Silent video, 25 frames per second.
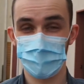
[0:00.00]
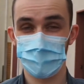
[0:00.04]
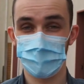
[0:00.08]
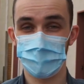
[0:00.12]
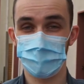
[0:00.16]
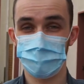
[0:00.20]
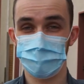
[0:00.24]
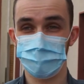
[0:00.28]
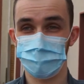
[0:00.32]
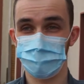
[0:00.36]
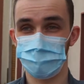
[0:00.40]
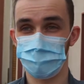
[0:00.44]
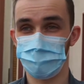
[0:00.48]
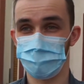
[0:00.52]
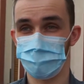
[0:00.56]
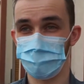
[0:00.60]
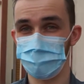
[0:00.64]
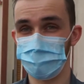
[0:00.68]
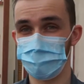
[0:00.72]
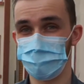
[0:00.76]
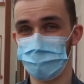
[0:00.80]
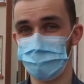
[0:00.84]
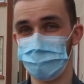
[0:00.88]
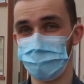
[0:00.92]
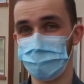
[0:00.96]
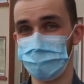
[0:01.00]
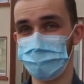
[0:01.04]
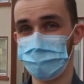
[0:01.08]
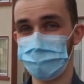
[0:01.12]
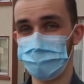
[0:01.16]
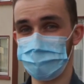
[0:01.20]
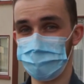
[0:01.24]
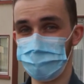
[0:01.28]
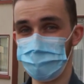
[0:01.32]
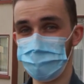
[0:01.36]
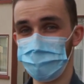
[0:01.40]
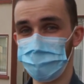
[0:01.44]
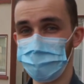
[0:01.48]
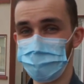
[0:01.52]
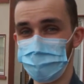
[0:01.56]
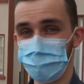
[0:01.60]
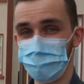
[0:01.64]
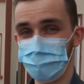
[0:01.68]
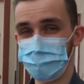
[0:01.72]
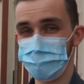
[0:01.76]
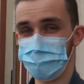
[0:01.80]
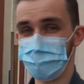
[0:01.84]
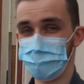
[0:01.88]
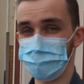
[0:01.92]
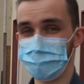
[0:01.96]
So the new owner
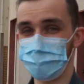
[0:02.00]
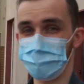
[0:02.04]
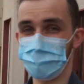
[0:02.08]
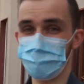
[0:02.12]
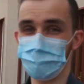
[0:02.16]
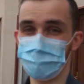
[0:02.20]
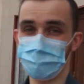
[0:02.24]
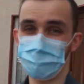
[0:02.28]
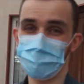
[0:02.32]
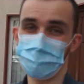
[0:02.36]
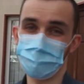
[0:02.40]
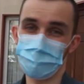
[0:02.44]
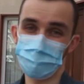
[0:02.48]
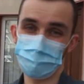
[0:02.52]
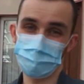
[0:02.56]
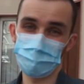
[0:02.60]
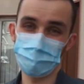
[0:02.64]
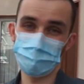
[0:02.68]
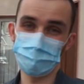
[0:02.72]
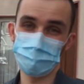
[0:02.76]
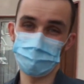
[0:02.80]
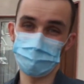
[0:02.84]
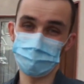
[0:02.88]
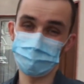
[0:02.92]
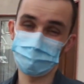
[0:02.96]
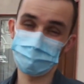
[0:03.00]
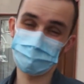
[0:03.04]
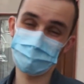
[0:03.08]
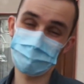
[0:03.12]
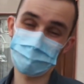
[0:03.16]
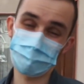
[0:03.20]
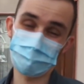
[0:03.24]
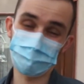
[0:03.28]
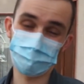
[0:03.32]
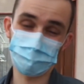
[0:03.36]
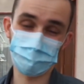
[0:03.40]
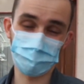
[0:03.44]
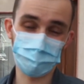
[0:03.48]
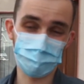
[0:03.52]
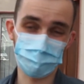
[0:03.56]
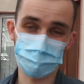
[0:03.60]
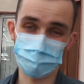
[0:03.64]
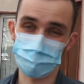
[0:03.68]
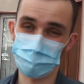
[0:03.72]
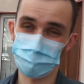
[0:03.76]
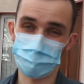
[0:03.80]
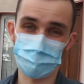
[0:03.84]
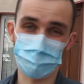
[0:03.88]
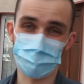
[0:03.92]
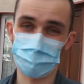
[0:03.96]
ends up paying higher premium. It's a fortune,
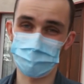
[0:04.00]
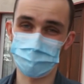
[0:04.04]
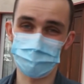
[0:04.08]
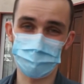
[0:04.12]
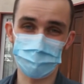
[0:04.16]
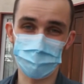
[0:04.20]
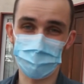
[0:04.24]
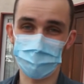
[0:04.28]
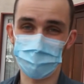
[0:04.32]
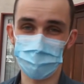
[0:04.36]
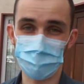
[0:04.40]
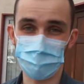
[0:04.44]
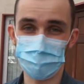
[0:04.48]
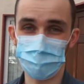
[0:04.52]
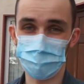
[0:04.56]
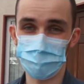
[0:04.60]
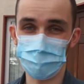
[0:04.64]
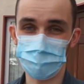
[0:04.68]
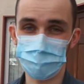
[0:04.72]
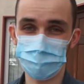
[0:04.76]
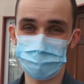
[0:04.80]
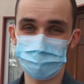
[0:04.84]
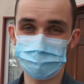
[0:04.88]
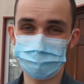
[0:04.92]
but you can't do anything about it.